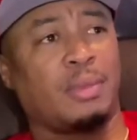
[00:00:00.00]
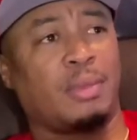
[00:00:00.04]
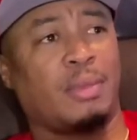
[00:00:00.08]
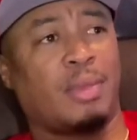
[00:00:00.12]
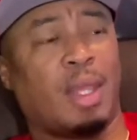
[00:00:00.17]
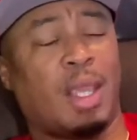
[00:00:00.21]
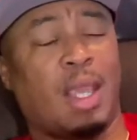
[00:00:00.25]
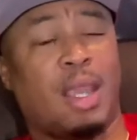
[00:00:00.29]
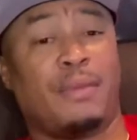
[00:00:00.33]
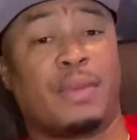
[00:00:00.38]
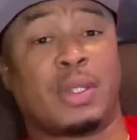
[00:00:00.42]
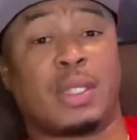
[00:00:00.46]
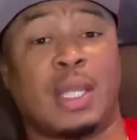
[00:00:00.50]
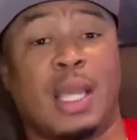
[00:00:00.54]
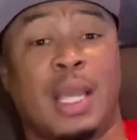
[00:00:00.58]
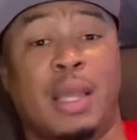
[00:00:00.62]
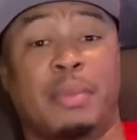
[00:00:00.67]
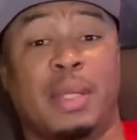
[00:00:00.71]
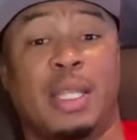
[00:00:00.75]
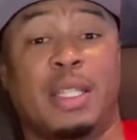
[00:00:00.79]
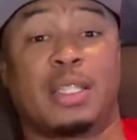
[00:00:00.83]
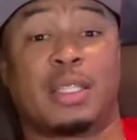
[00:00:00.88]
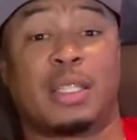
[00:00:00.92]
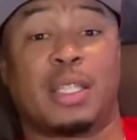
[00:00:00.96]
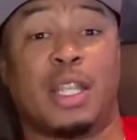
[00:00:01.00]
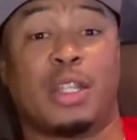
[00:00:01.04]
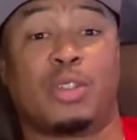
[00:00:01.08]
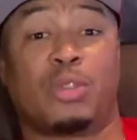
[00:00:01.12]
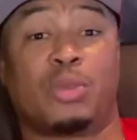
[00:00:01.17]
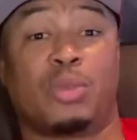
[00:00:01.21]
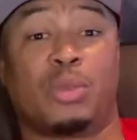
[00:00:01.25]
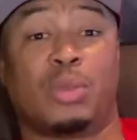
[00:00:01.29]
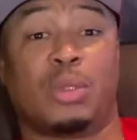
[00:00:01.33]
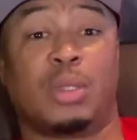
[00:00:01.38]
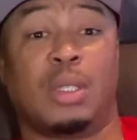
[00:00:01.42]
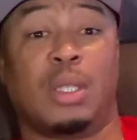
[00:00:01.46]
Every time they
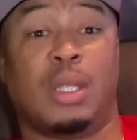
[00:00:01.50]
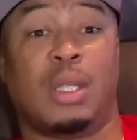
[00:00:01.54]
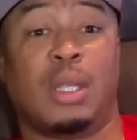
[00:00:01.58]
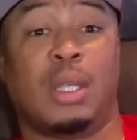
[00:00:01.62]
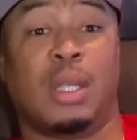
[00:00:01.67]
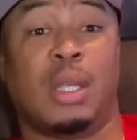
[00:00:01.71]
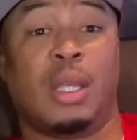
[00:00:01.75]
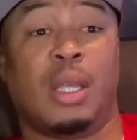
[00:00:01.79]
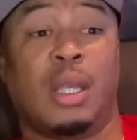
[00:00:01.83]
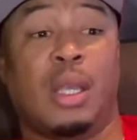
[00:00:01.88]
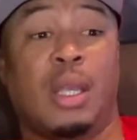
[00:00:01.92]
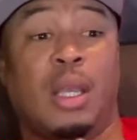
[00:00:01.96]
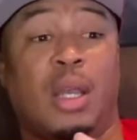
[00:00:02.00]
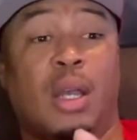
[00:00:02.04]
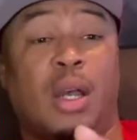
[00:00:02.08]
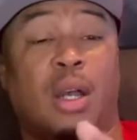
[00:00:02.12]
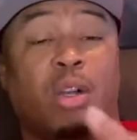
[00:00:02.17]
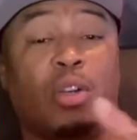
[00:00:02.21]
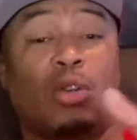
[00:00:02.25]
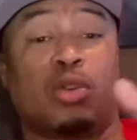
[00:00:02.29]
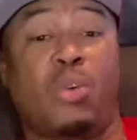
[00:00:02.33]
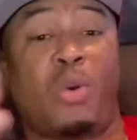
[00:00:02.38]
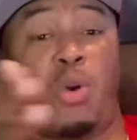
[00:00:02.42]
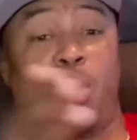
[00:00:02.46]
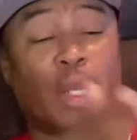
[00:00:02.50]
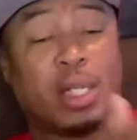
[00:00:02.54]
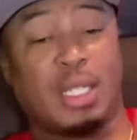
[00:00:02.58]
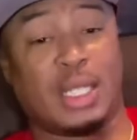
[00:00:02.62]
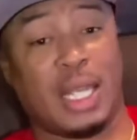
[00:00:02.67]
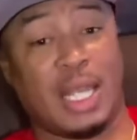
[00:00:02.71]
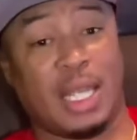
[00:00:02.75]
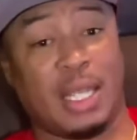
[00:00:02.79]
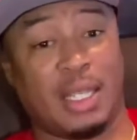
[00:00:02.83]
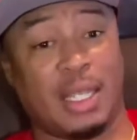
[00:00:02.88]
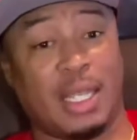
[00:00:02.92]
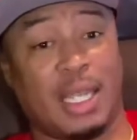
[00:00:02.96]
scheduled a court
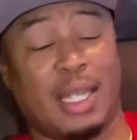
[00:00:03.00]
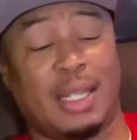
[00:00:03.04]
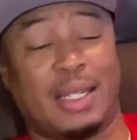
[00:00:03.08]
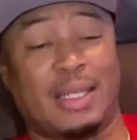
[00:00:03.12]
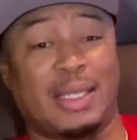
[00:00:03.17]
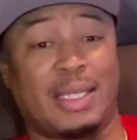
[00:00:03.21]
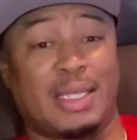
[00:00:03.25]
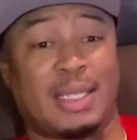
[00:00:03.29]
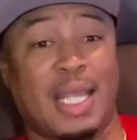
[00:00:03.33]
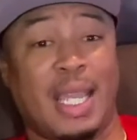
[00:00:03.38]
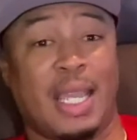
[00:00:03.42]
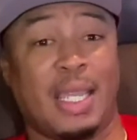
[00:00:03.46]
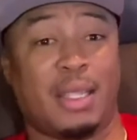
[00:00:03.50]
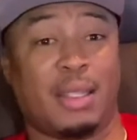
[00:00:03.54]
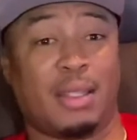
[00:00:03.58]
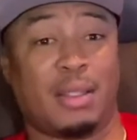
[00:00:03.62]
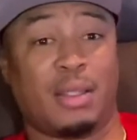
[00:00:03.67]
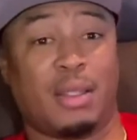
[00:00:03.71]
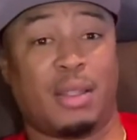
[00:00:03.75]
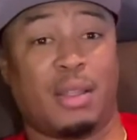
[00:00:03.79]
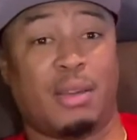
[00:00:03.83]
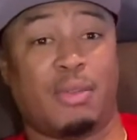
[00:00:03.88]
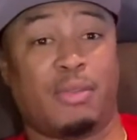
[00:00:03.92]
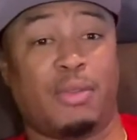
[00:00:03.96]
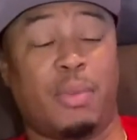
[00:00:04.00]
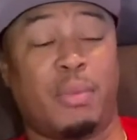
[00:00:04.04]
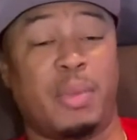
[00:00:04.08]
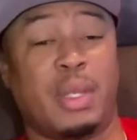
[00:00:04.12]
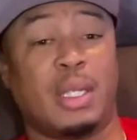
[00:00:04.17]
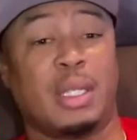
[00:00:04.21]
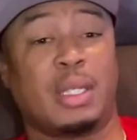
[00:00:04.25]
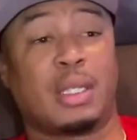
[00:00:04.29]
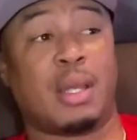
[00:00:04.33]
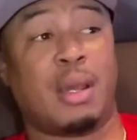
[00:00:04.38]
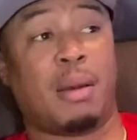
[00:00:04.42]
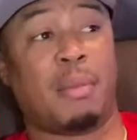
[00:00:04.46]
date in the state for me
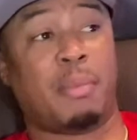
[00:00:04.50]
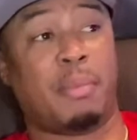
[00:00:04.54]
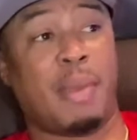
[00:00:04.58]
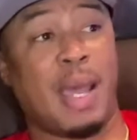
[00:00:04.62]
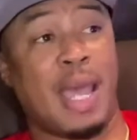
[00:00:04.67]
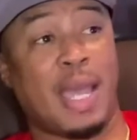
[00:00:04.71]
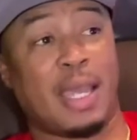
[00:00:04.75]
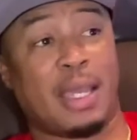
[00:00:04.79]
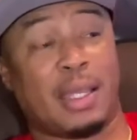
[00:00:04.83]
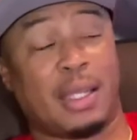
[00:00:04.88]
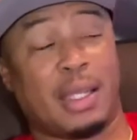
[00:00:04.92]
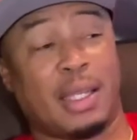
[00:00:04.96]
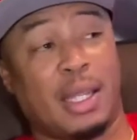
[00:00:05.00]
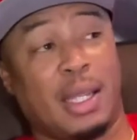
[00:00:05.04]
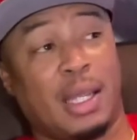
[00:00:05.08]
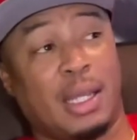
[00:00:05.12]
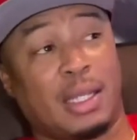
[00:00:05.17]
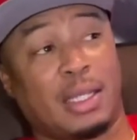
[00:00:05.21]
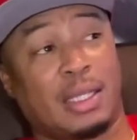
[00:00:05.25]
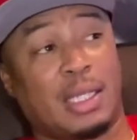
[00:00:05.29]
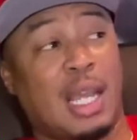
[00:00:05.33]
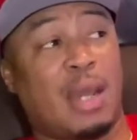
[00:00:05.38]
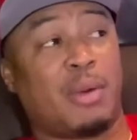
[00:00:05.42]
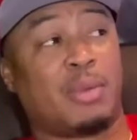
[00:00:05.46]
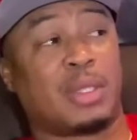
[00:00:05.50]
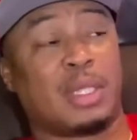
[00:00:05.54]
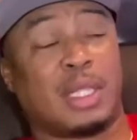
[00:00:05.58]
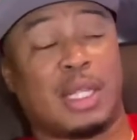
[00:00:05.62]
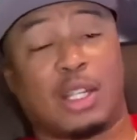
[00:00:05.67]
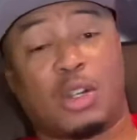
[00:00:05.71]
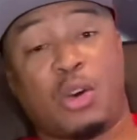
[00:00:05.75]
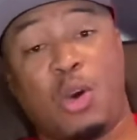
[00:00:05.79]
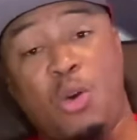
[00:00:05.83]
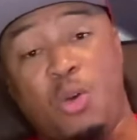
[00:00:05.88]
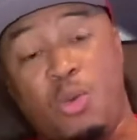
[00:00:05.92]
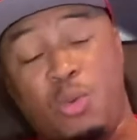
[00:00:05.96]
to come back, because I was at
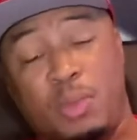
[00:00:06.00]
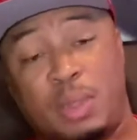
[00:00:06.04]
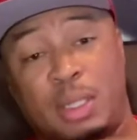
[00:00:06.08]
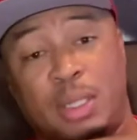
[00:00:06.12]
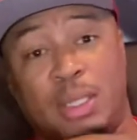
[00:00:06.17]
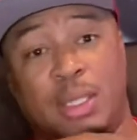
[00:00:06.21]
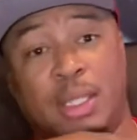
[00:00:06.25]
Coleman,